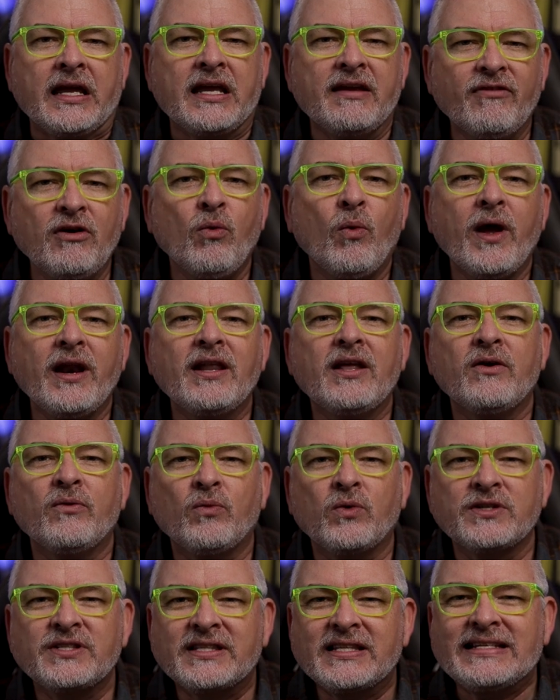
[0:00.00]
even when
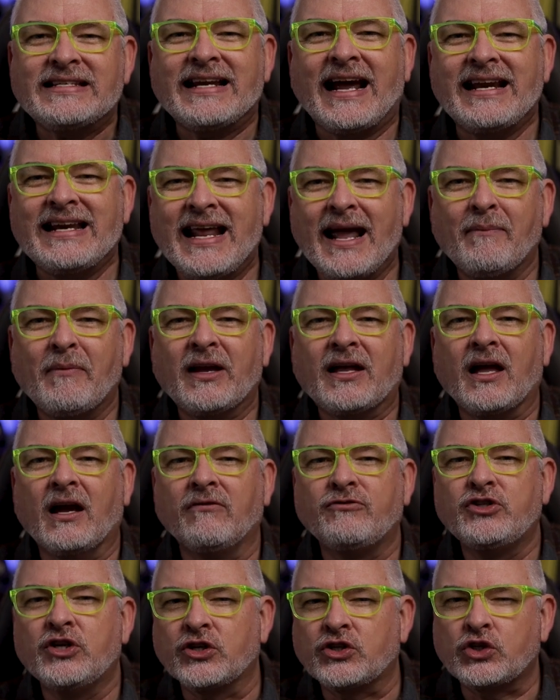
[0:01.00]
it was the dynamic
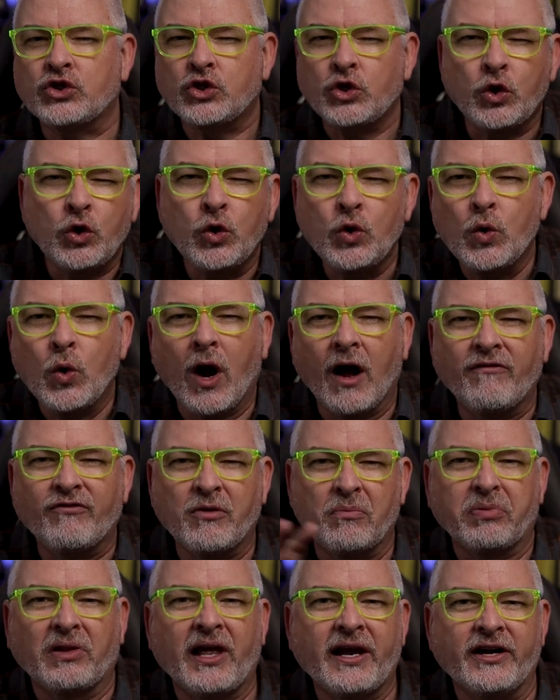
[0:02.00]
of just two of
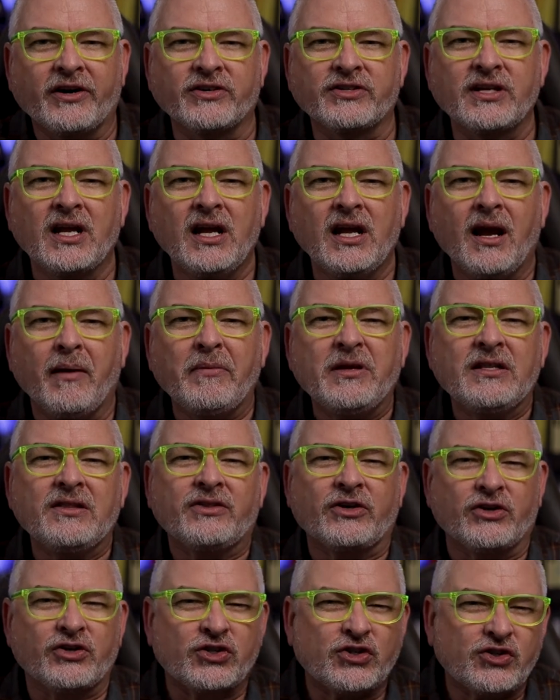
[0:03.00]
the players. I mean,
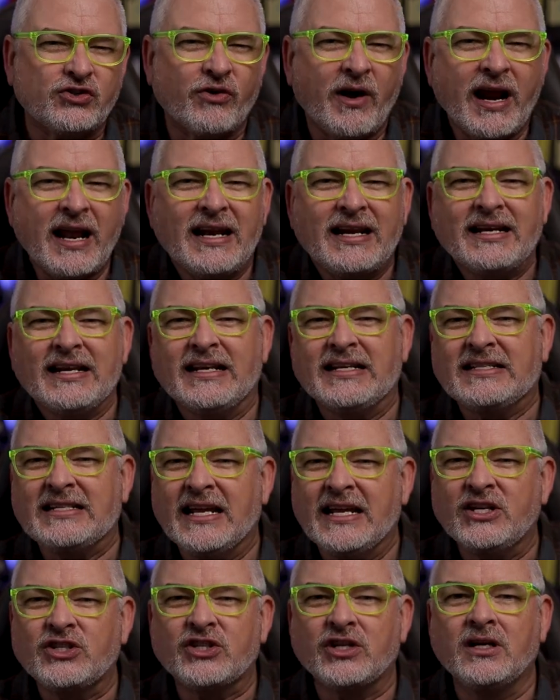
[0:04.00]
there's strain and
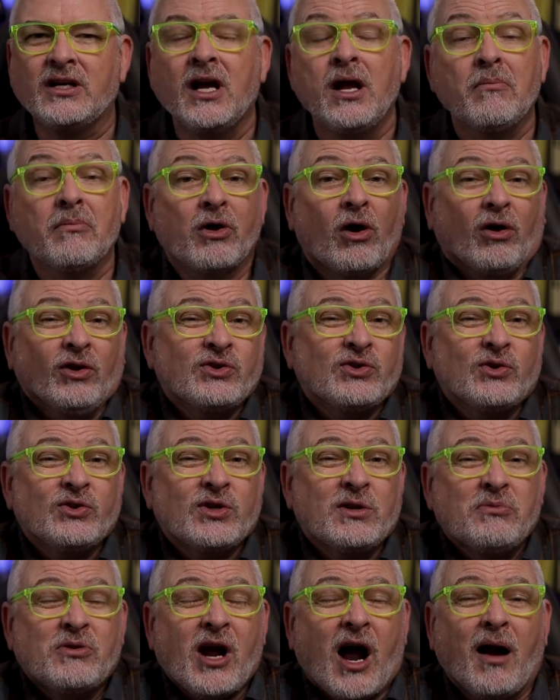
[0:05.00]
tension, but also
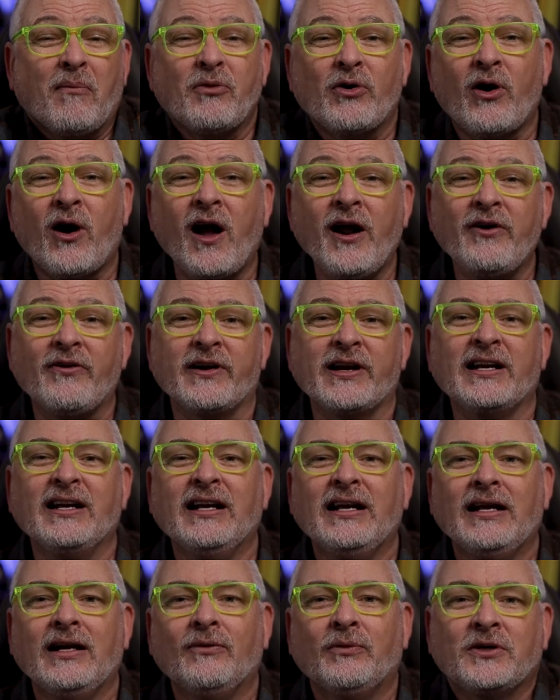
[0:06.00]
some camaraderie,
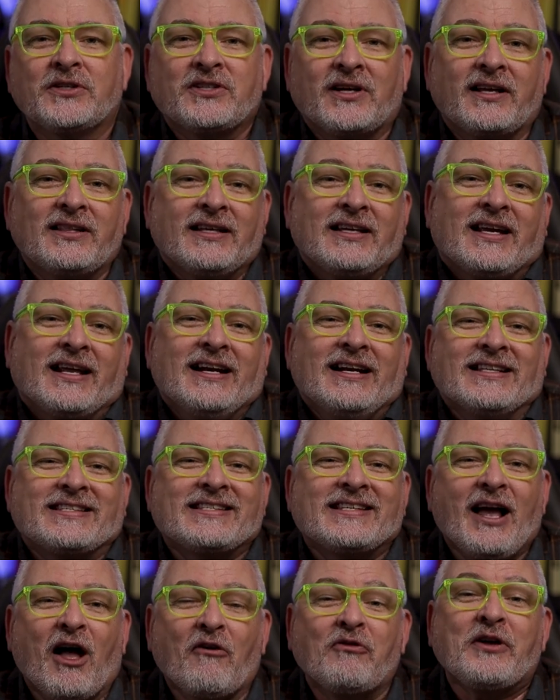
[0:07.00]
which I think in
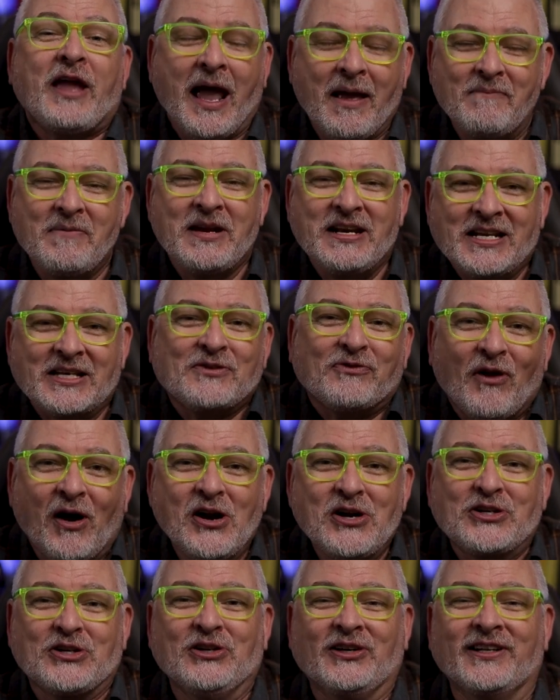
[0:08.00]
itself can be
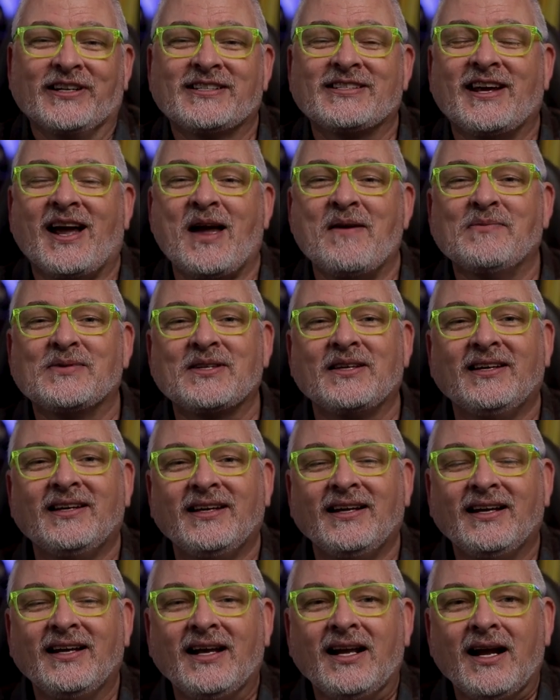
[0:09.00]
dysfunctional at times.
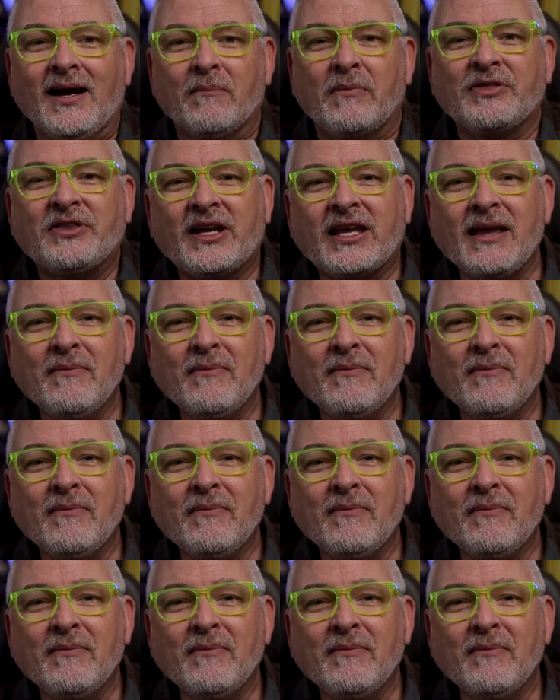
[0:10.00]
But the